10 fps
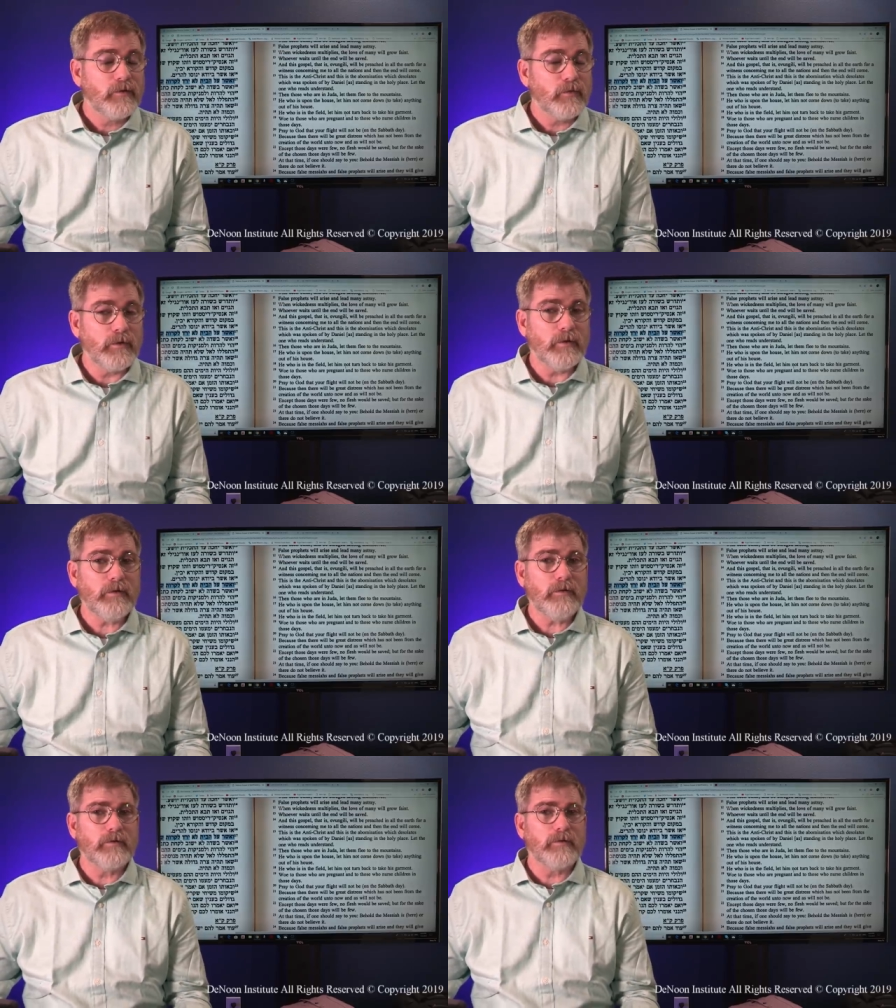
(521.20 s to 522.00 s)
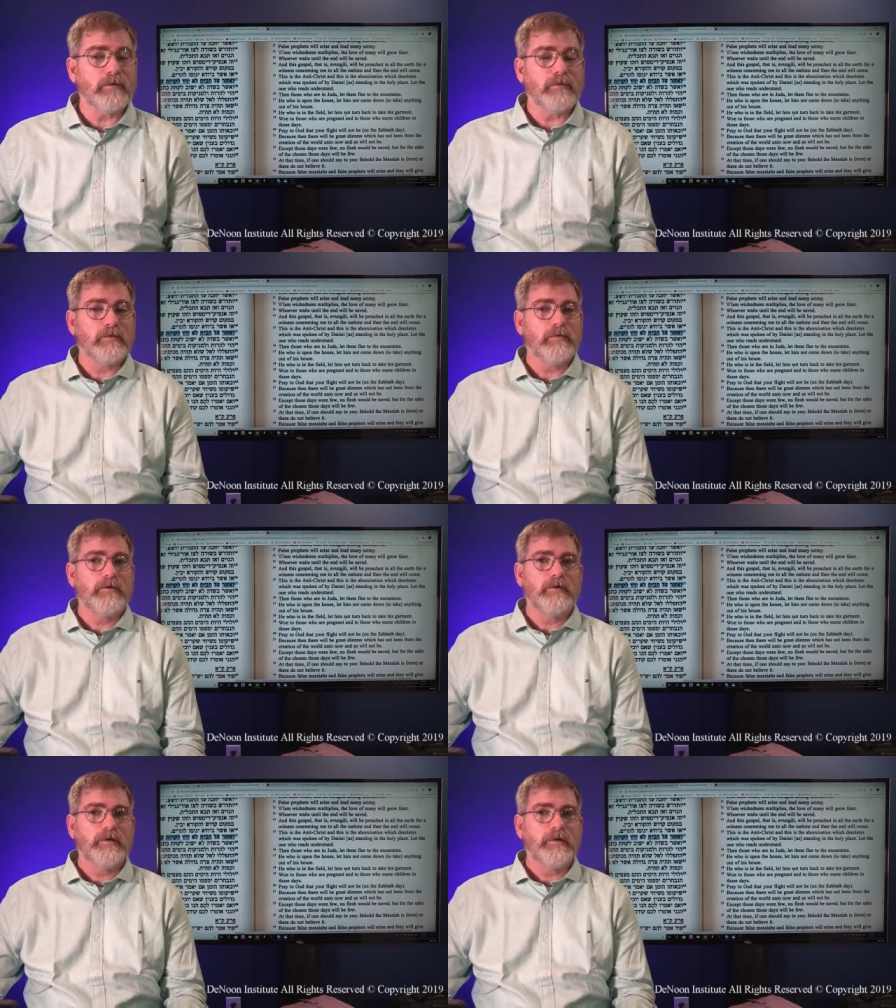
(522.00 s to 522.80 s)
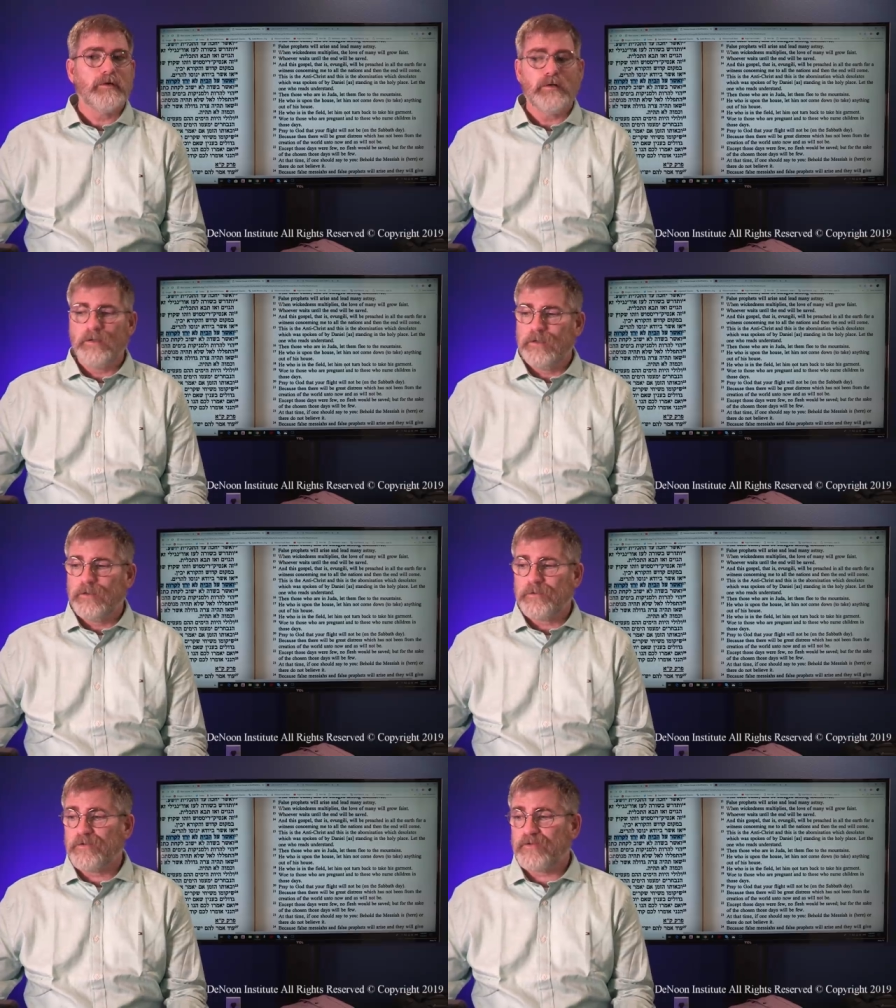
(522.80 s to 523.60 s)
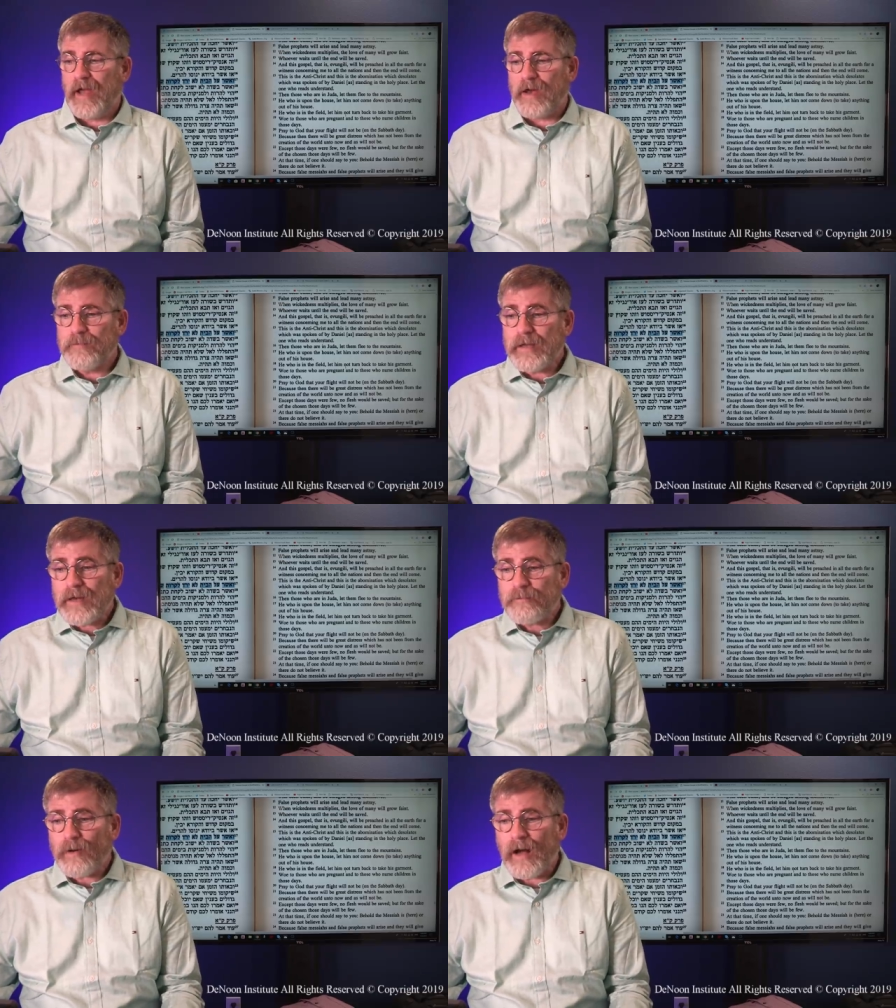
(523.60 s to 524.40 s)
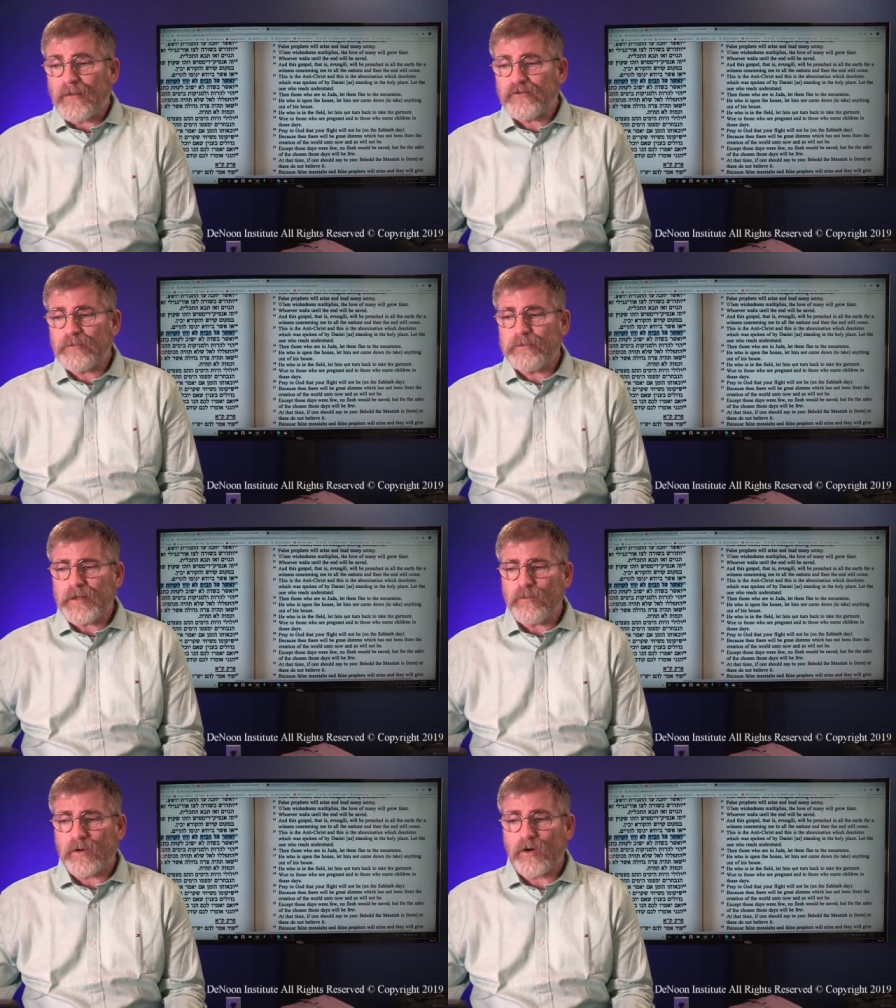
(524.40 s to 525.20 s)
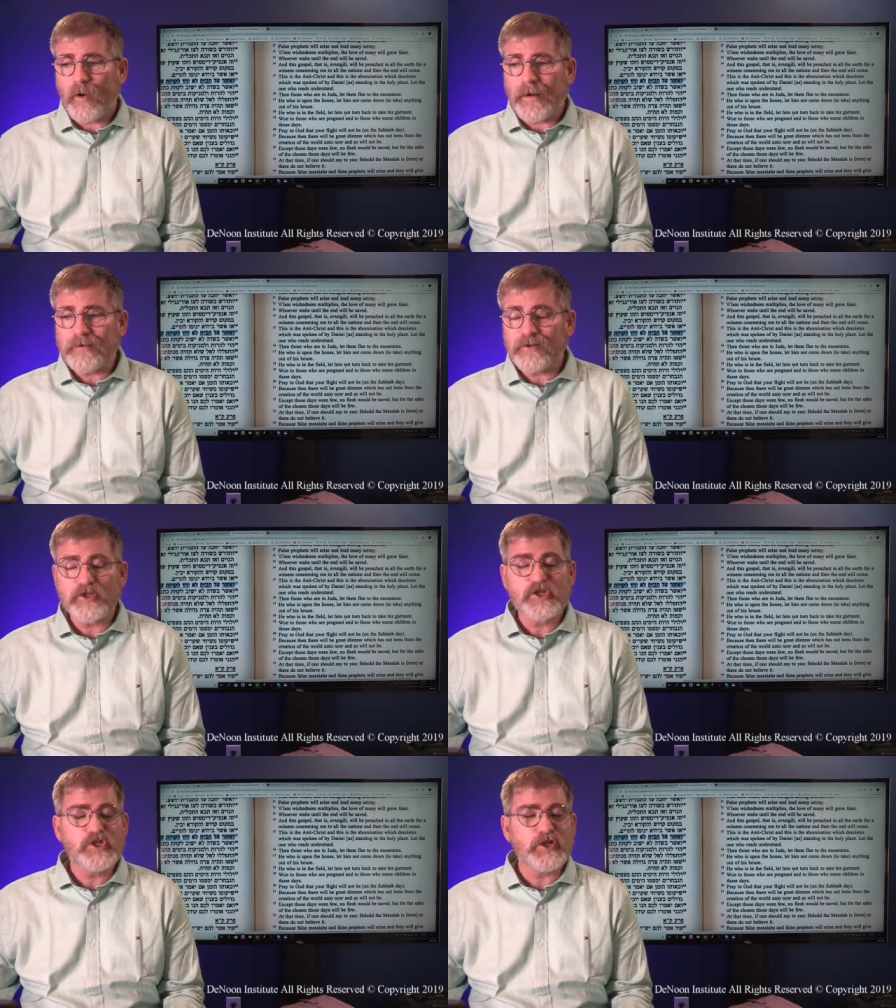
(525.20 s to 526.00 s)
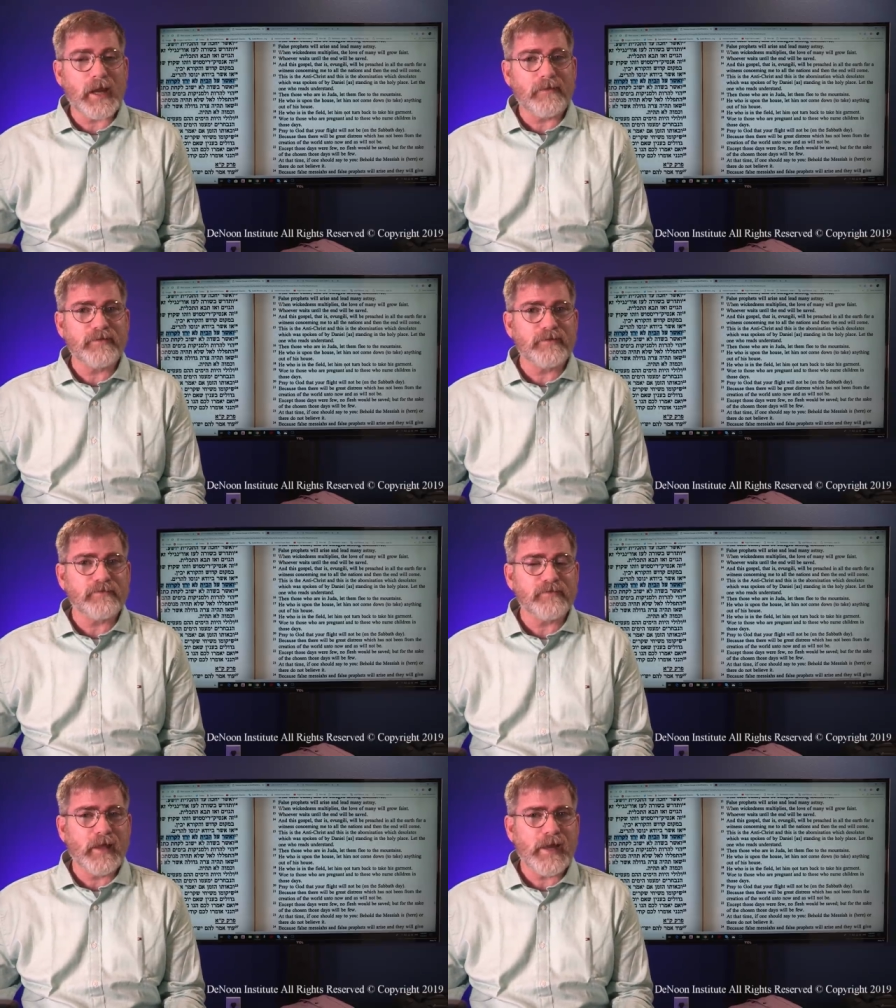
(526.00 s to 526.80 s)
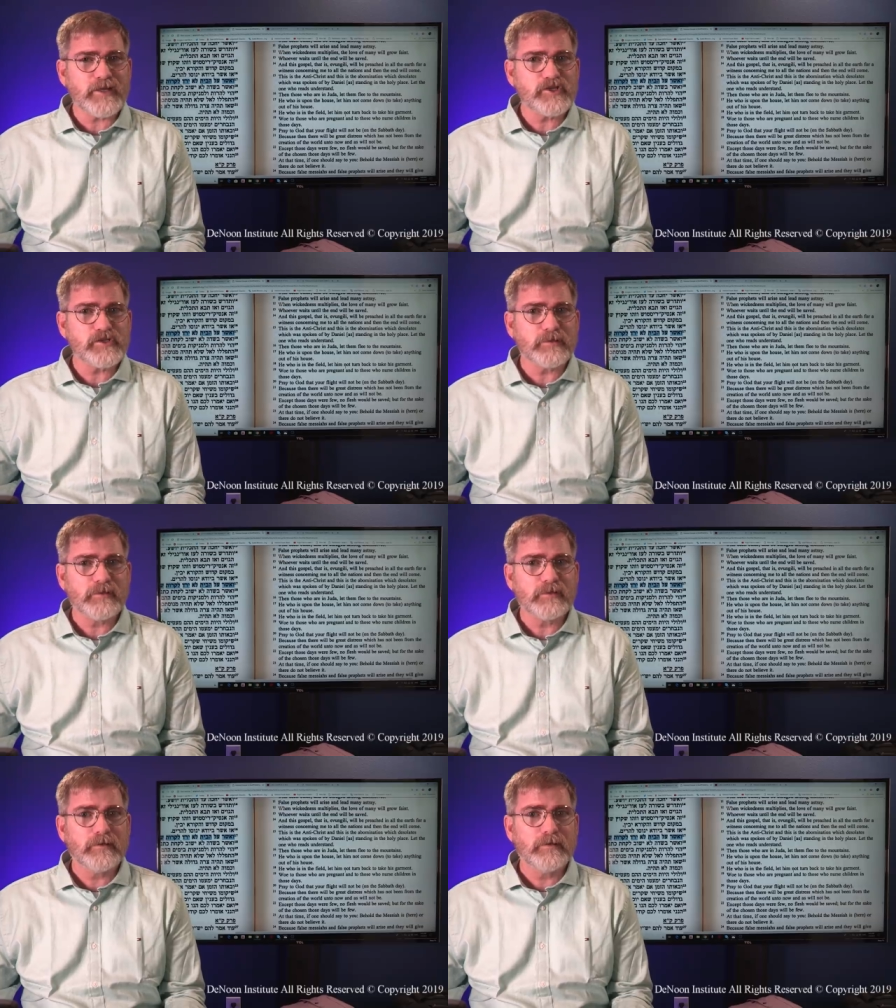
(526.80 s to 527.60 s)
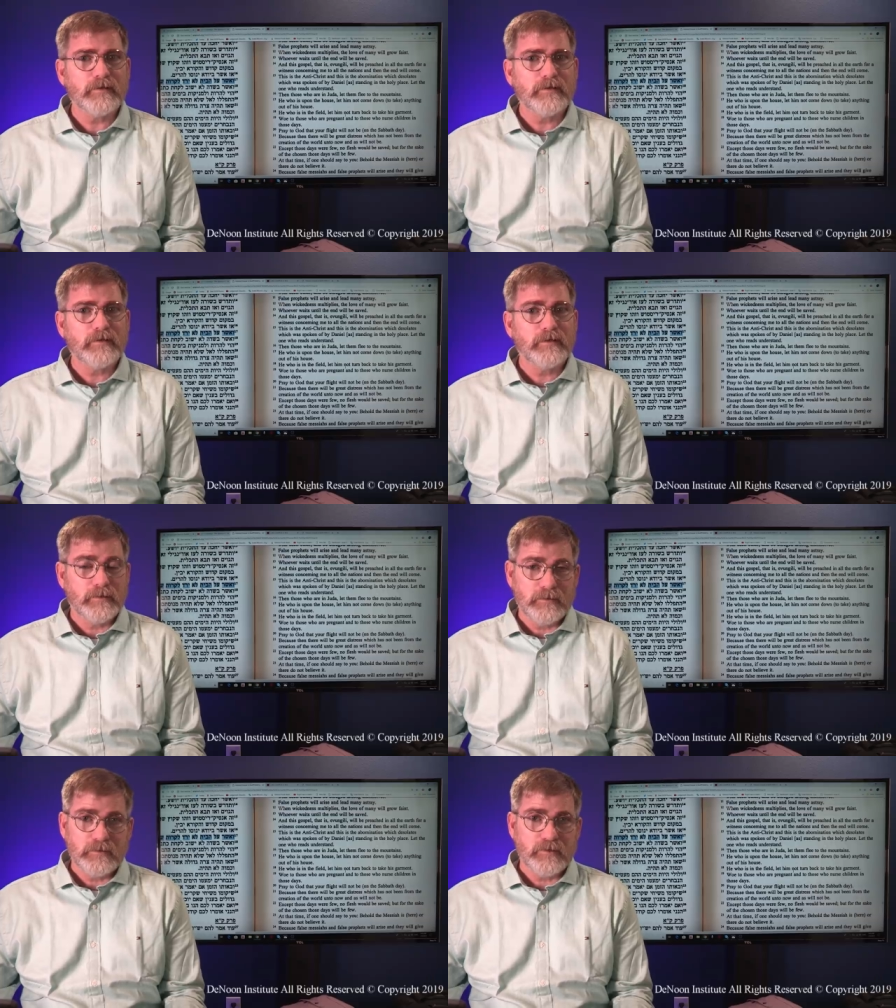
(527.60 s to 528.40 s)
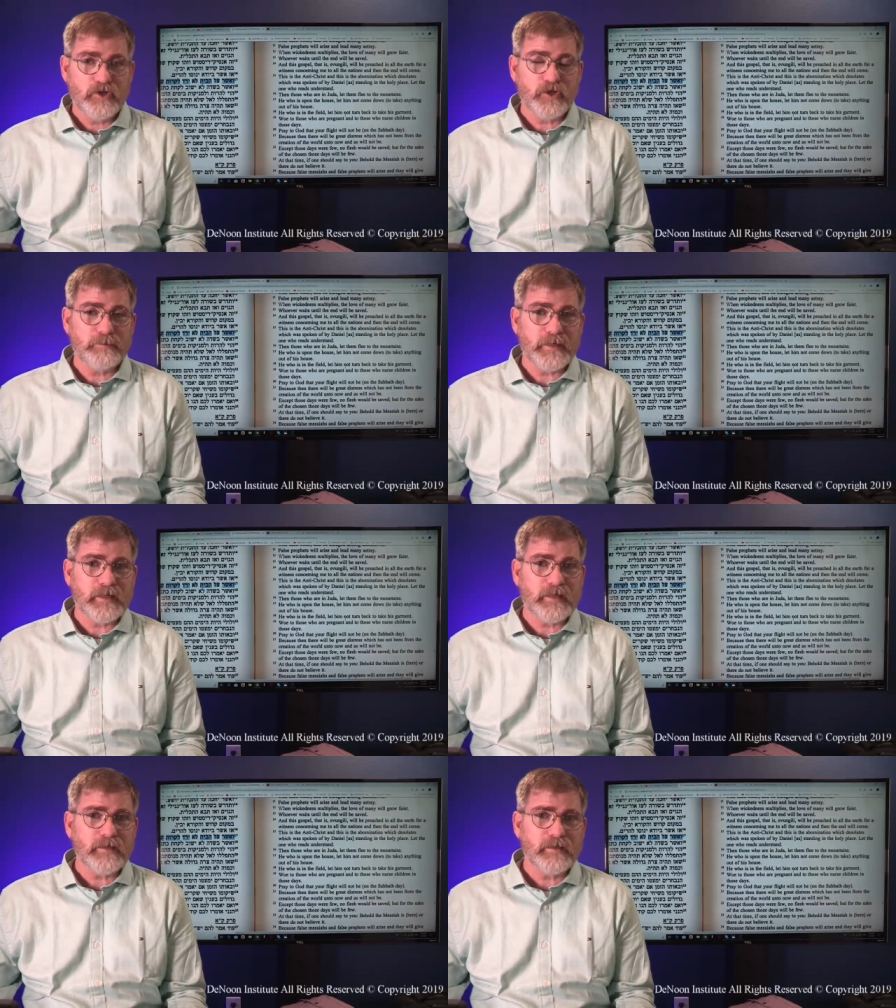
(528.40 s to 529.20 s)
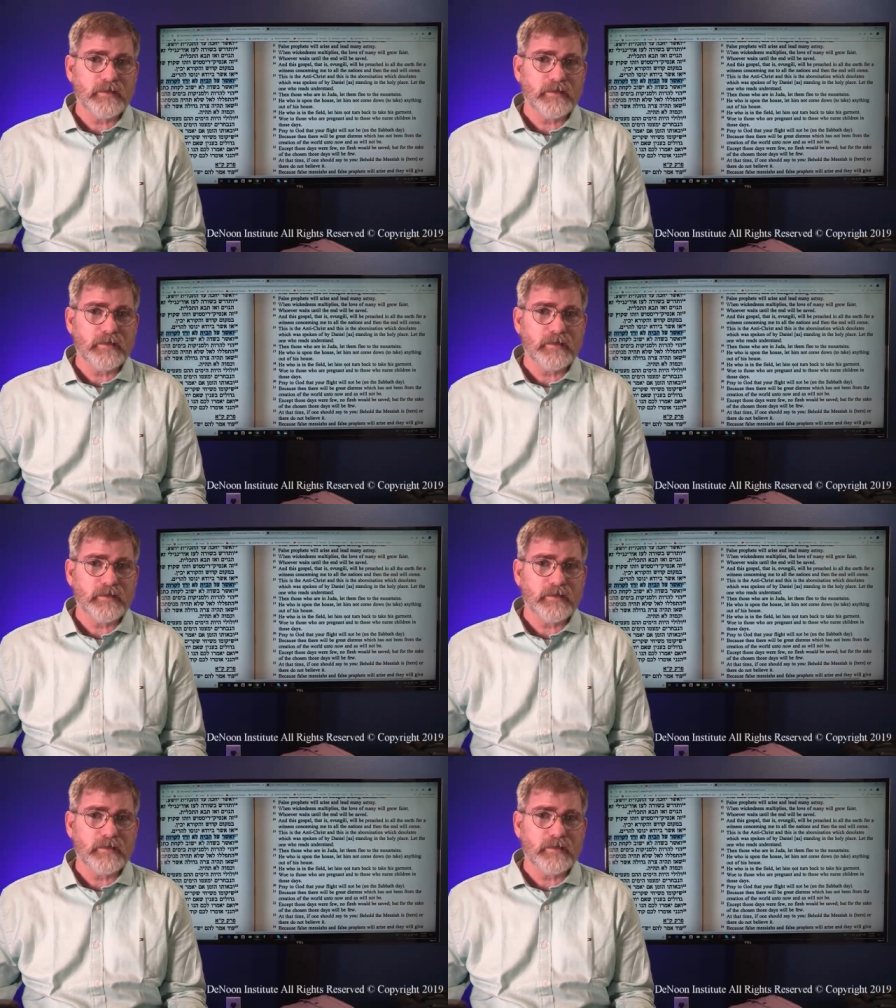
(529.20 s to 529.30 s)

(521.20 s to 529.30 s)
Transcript: Whoa. Does that mean possibly we're going to shed the flesh? Could be.